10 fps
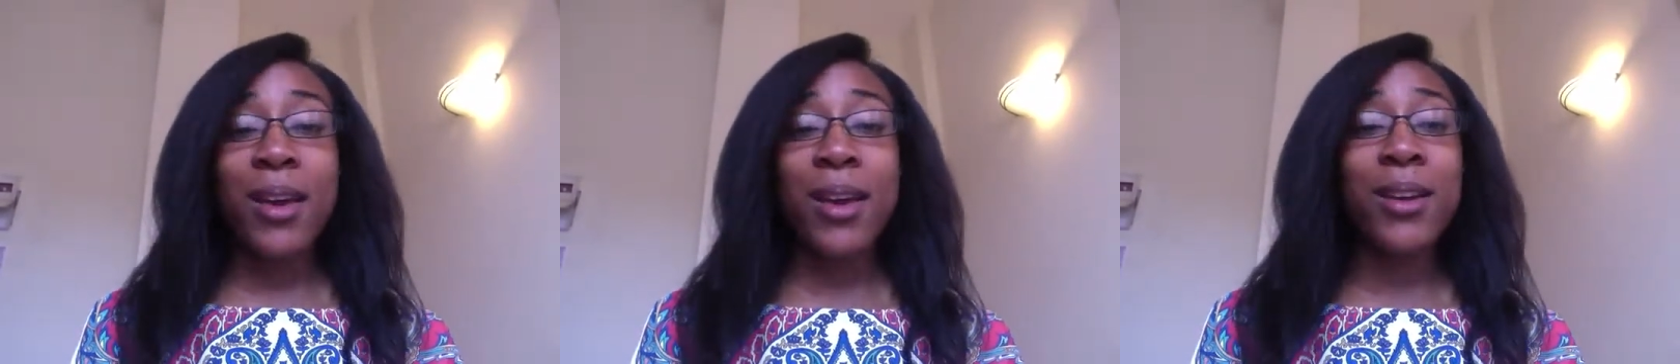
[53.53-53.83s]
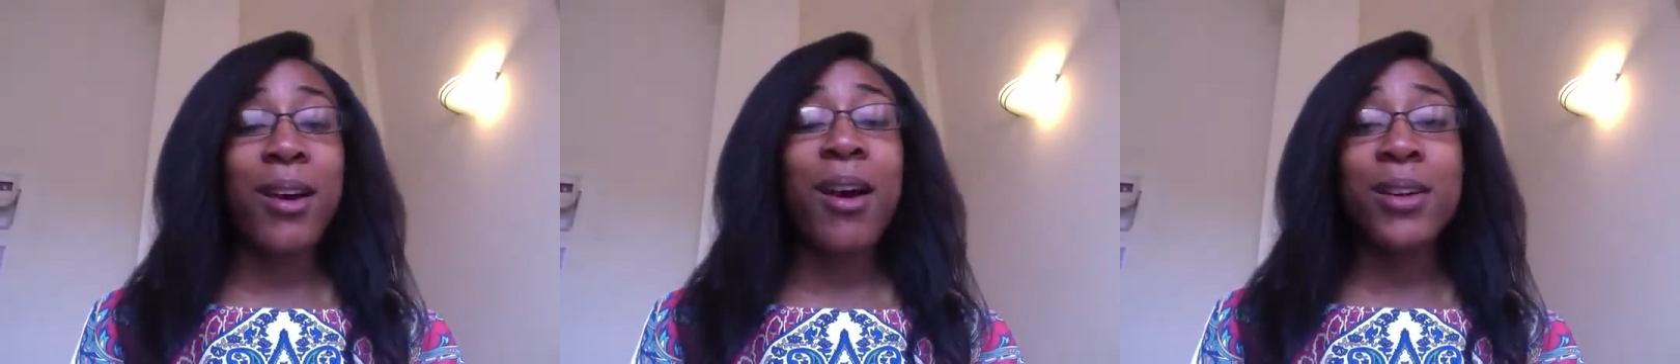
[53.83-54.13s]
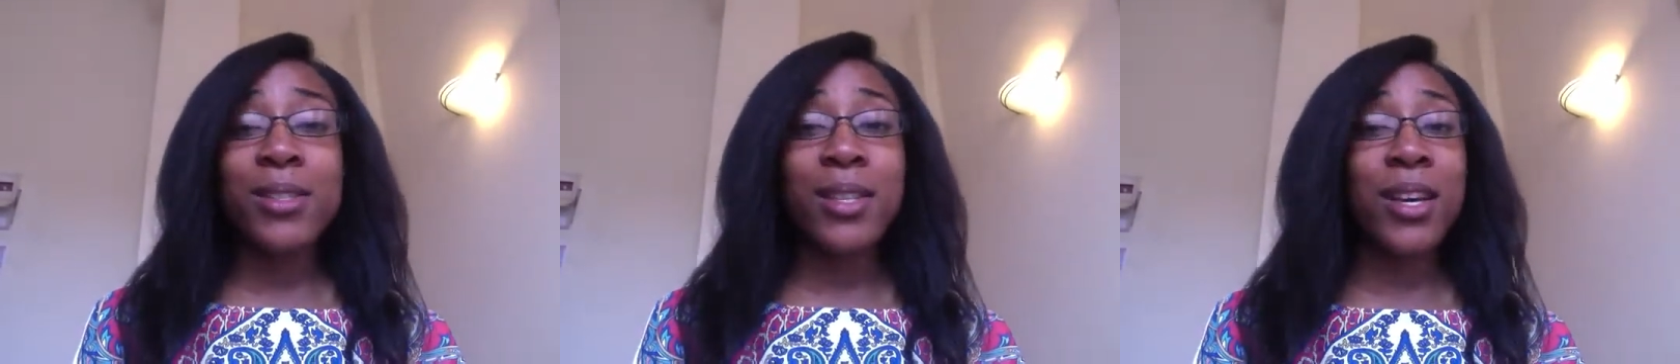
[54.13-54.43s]
And
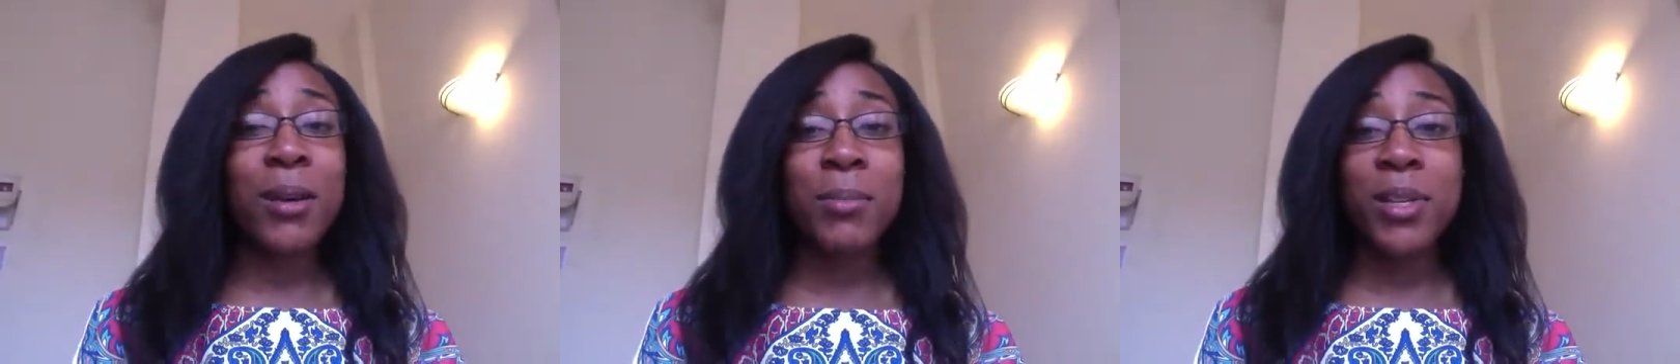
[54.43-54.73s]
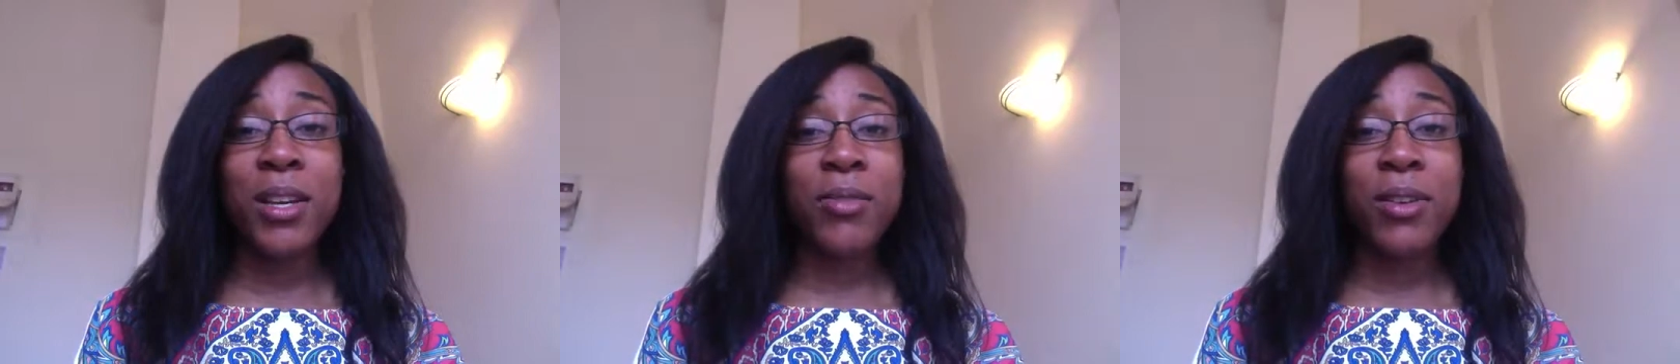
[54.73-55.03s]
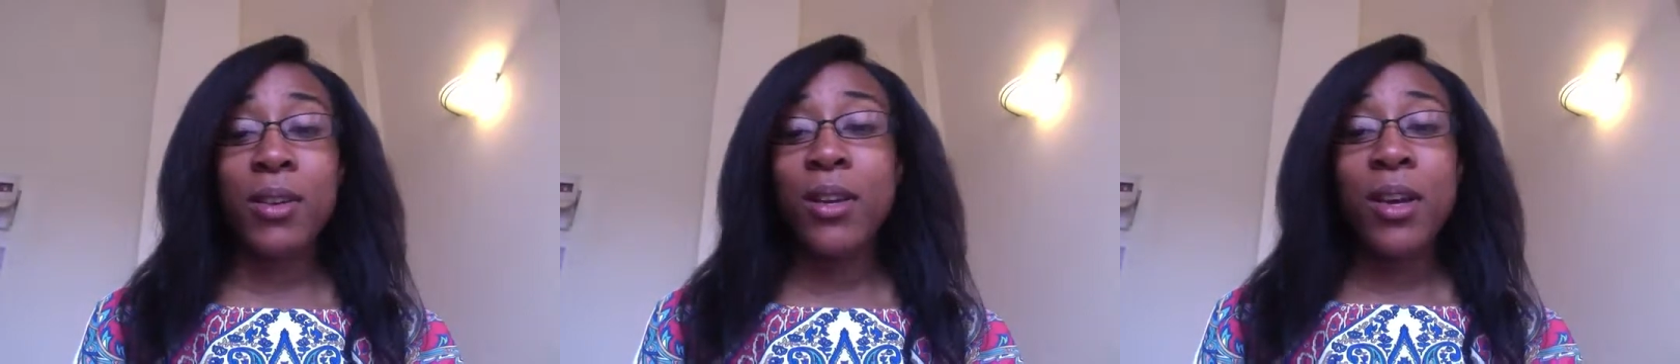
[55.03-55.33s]
honestly, I believe
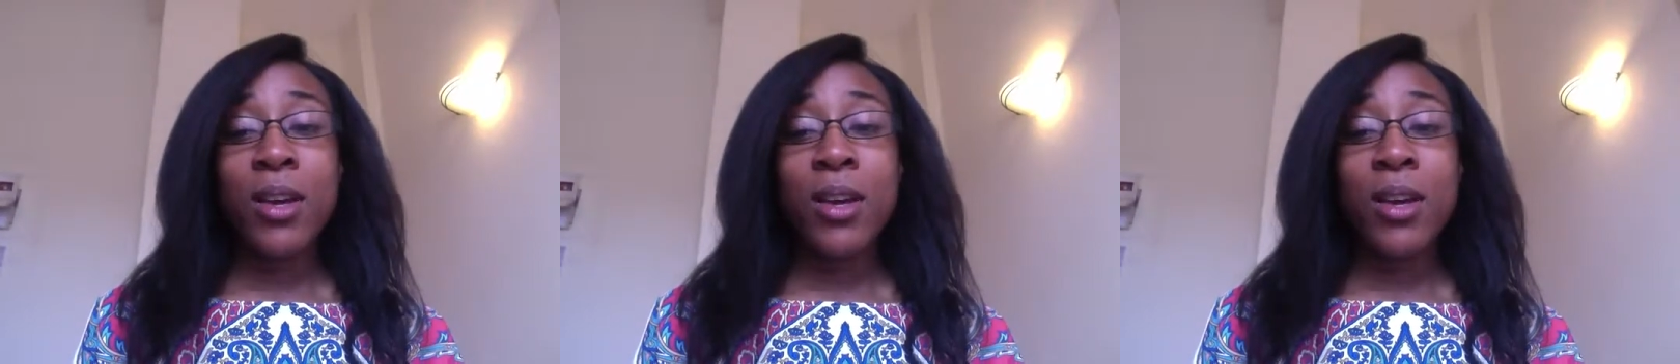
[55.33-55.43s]
the